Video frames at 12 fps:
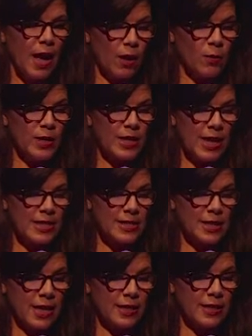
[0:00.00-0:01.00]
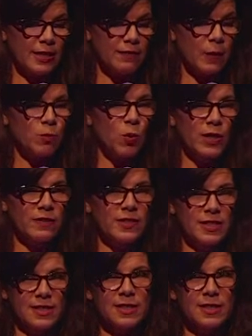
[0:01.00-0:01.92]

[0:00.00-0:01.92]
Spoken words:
I realized I could give up one of these